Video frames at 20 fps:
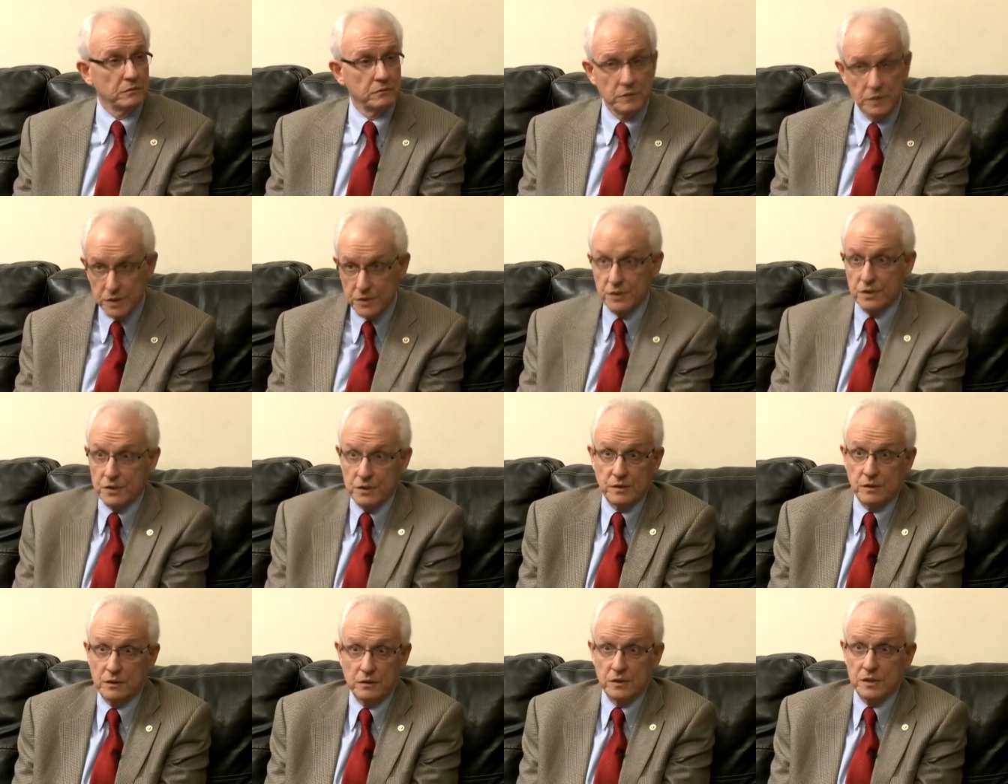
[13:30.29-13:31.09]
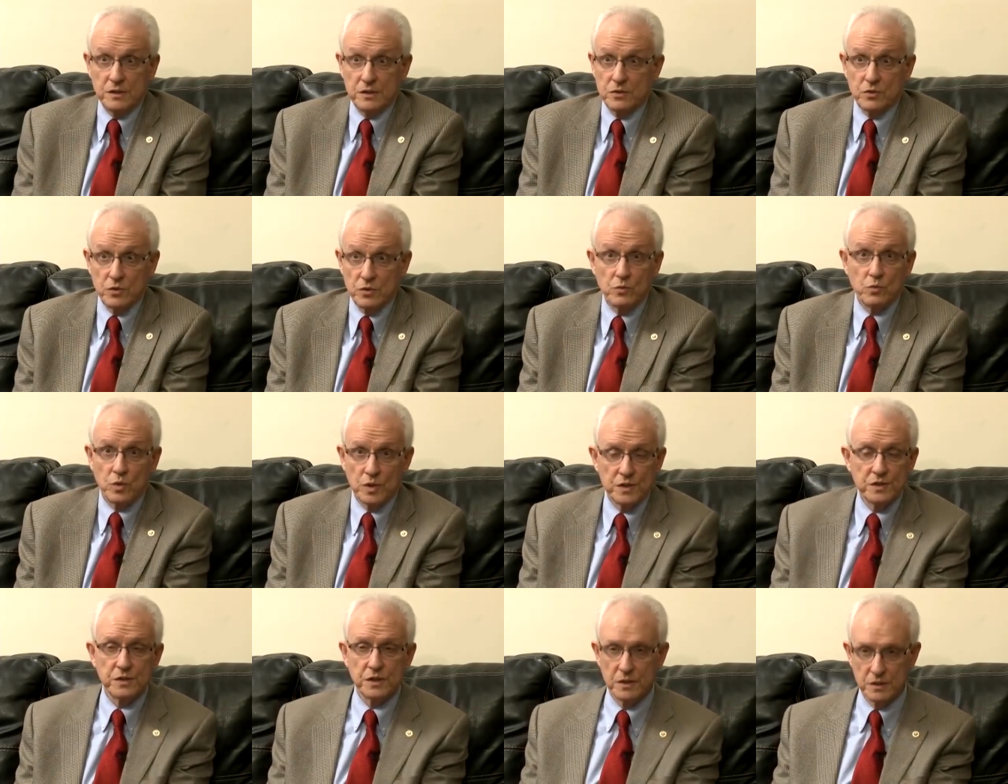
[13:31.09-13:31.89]
This is, this is in
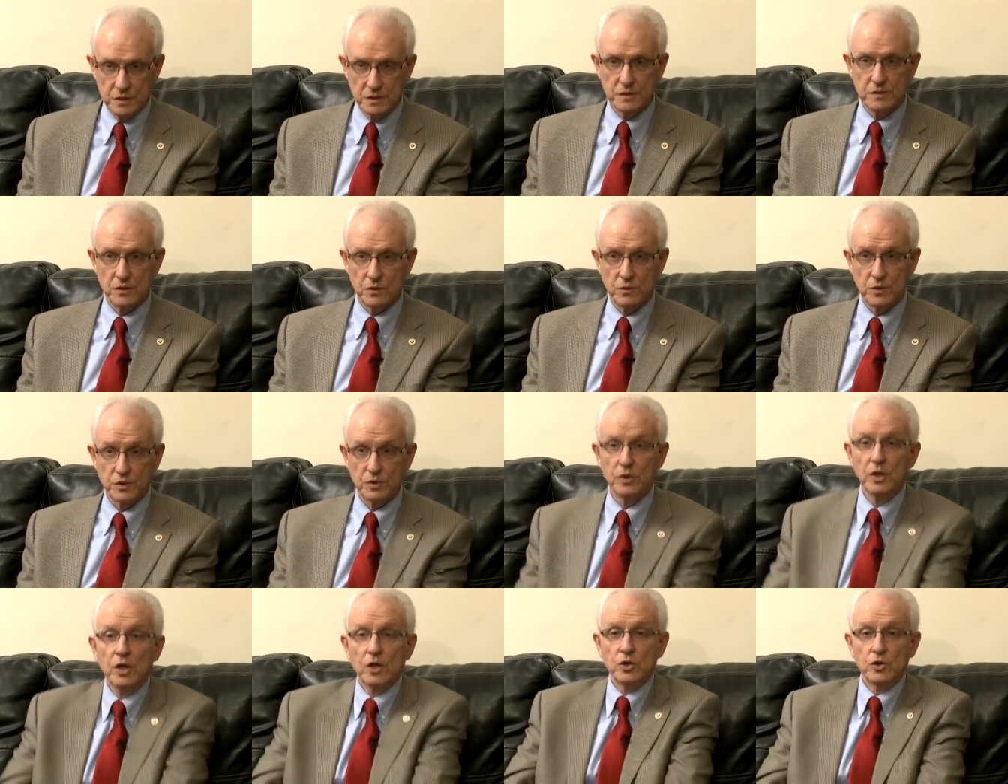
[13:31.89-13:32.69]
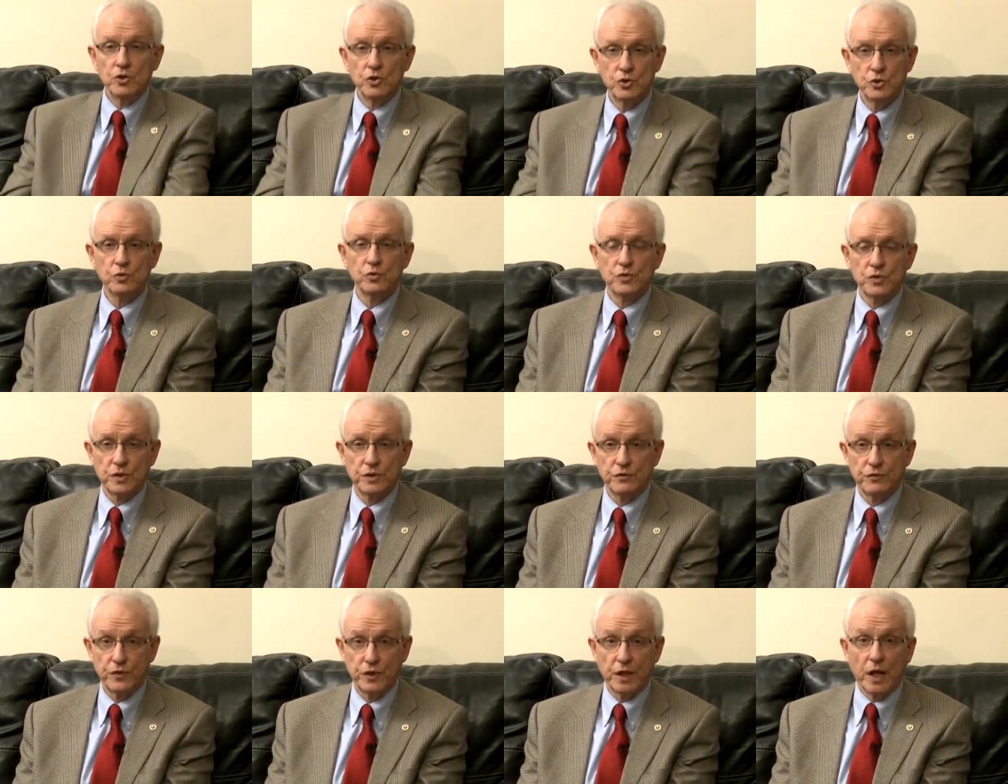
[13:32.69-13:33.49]
one sentence the question. Jews
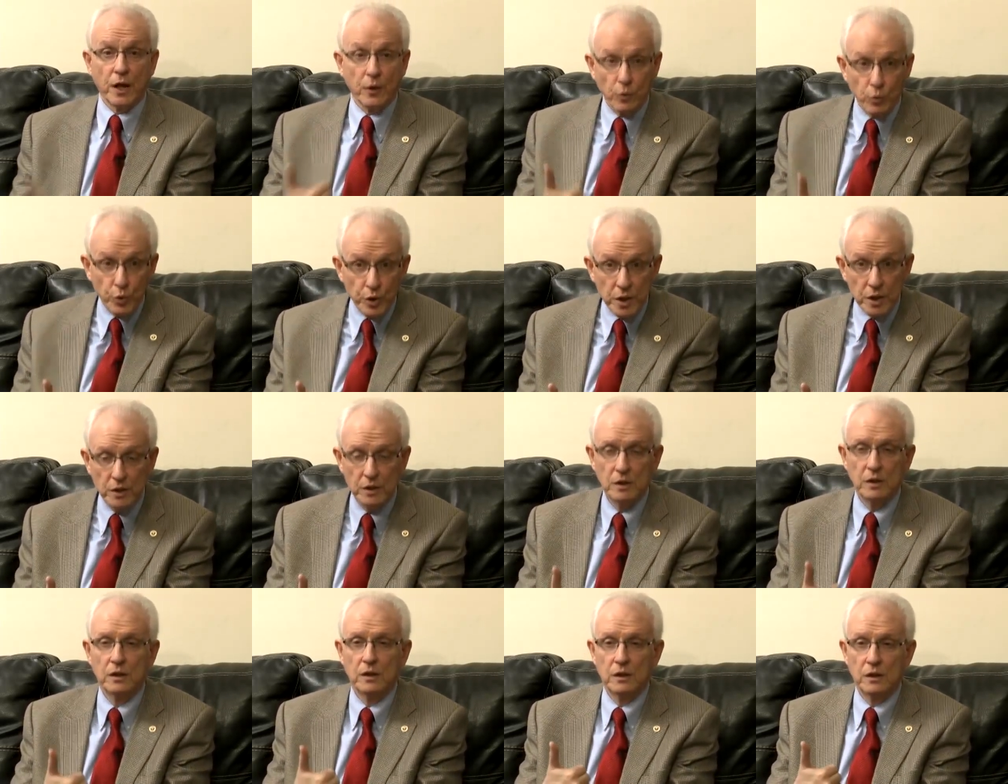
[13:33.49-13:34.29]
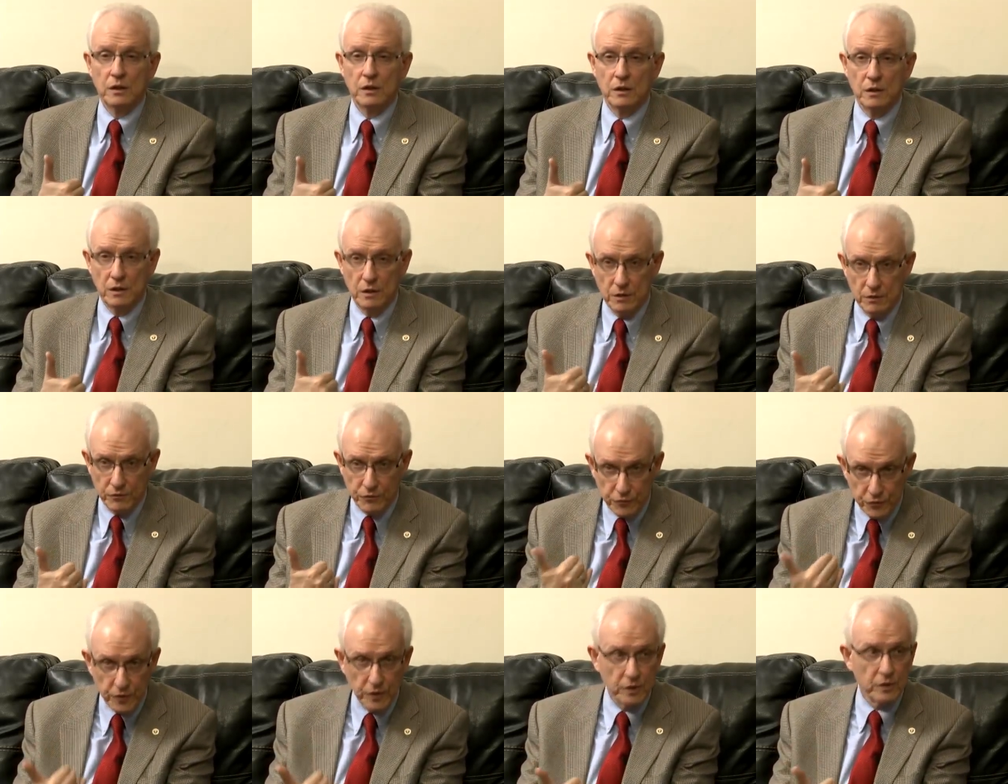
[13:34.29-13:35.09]
are afraid, and we uh,
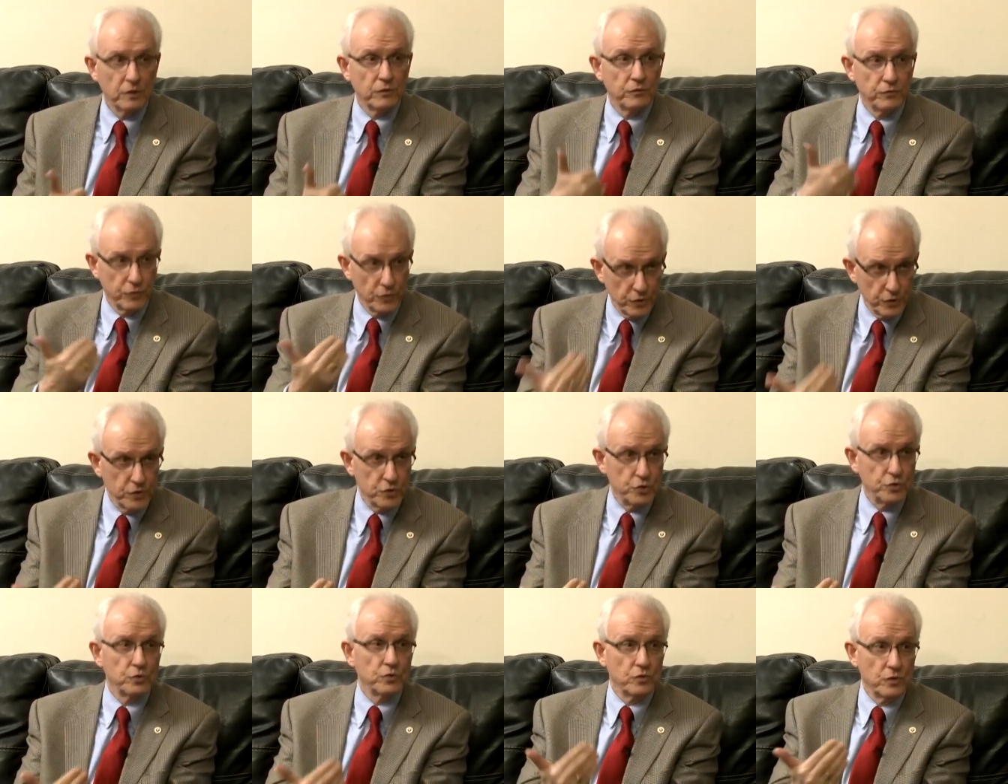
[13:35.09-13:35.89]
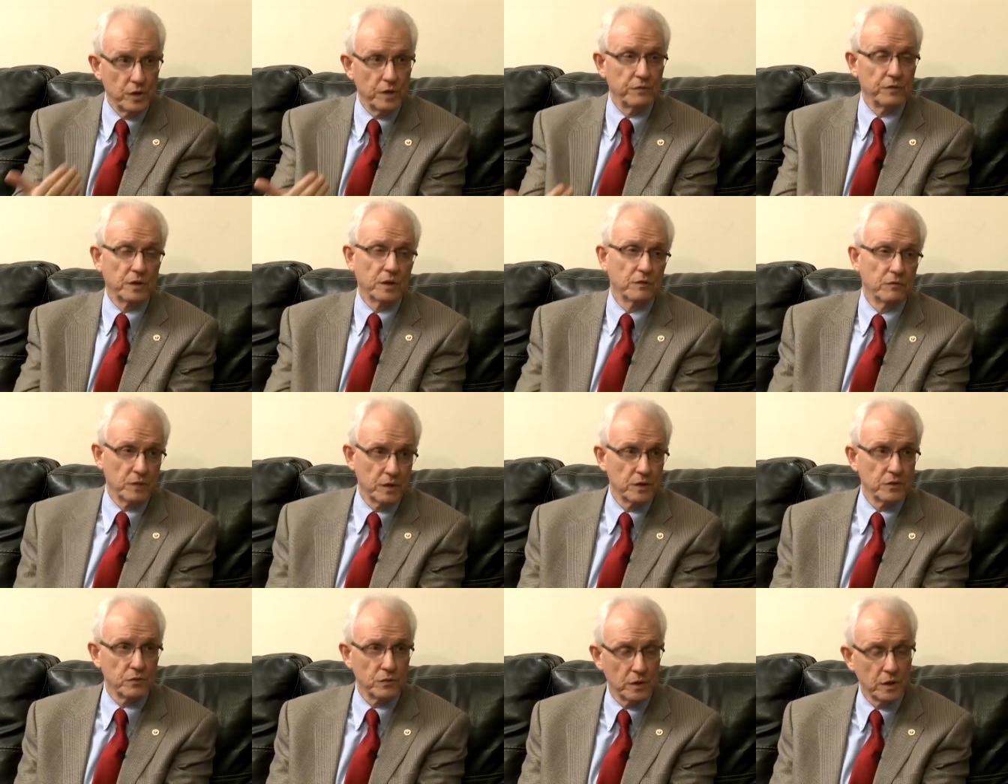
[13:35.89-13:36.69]
fear for the Jews living in
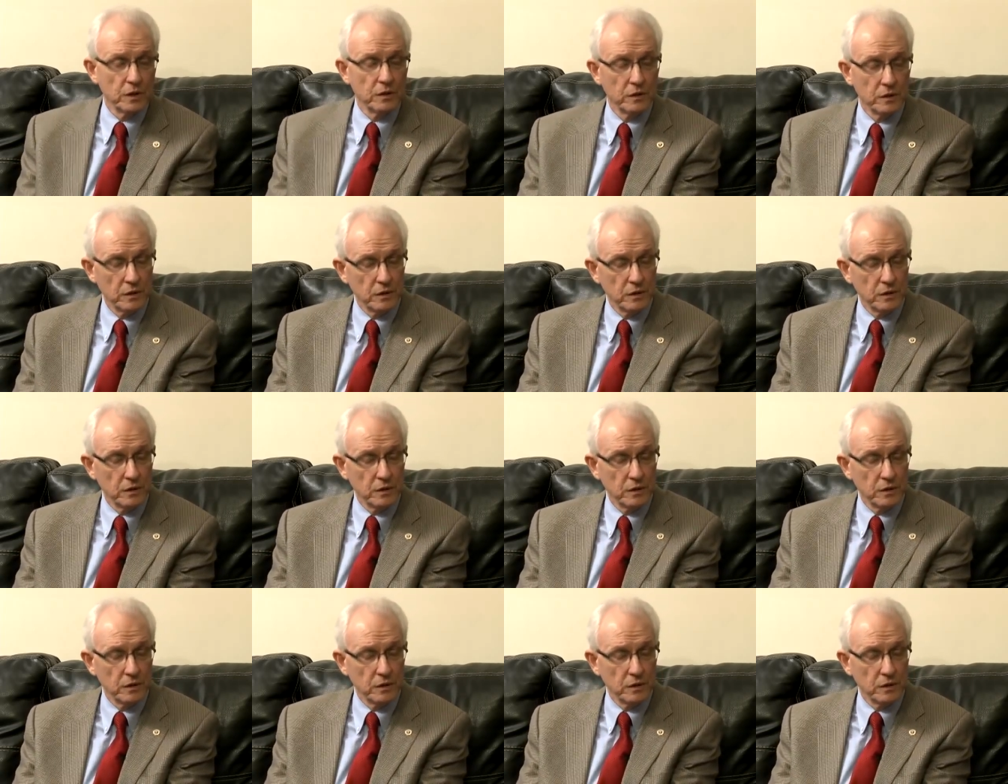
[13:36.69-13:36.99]
Venezuela.